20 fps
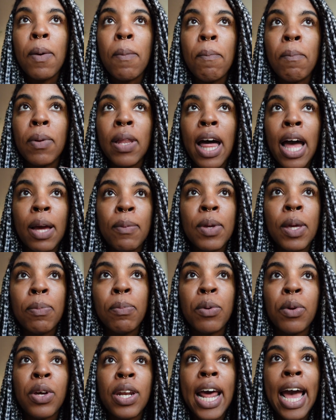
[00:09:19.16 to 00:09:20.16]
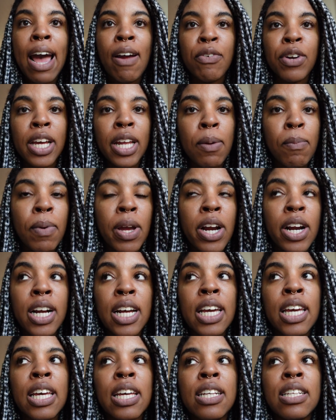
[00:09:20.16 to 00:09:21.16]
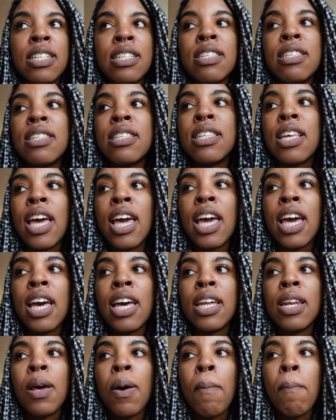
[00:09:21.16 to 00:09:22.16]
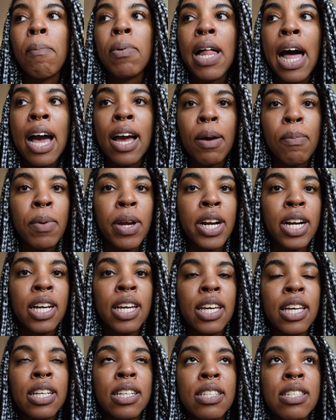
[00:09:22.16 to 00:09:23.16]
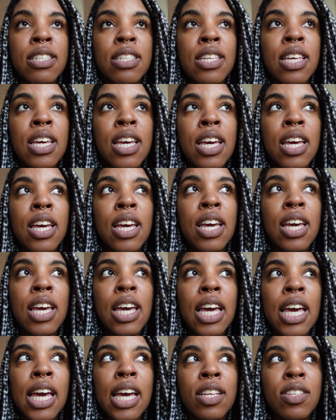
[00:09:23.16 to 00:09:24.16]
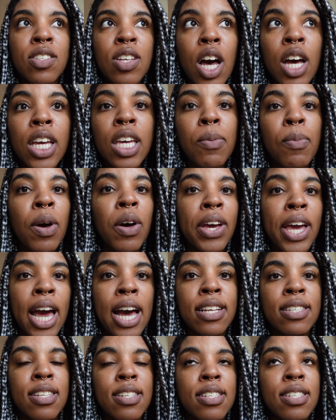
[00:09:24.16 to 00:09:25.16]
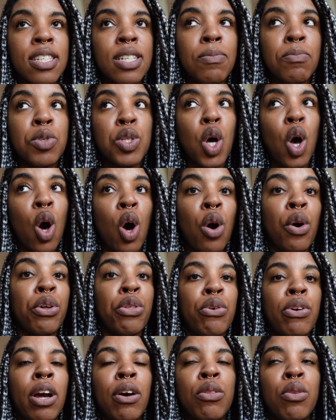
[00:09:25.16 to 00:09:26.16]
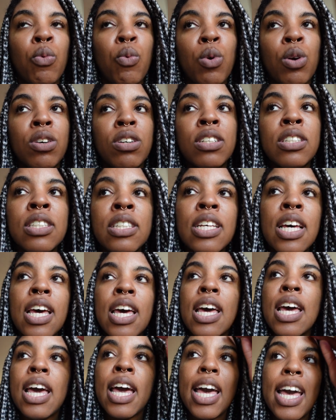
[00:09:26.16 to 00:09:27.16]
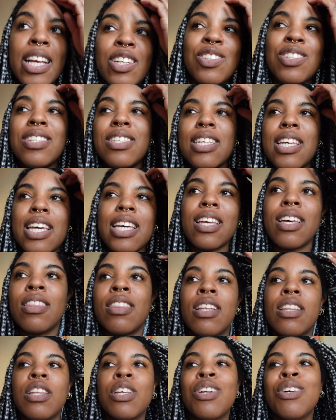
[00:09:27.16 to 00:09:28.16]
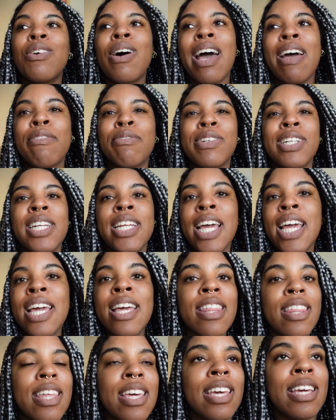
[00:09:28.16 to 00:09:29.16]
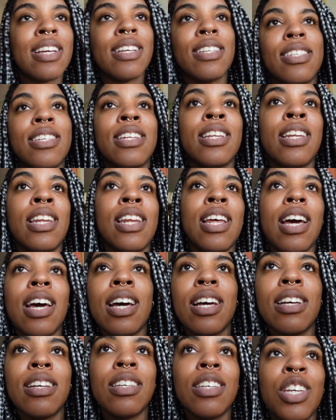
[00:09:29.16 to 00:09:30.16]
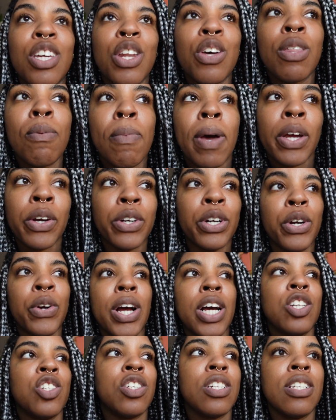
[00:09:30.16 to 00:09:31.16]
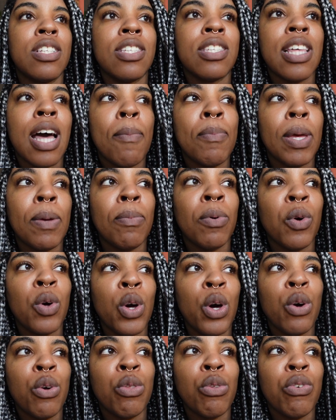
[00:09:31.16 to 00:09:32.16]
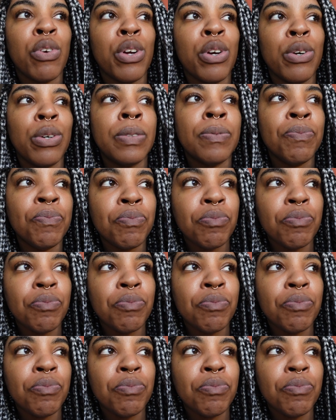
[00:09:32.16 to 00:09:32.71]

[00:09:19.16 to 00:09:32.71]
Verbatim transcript: Black people and African Americans and Black Americans. It's talking about caste systems all throughout the world, and just like the little everyday things and, you know, the microaggressions that people go through.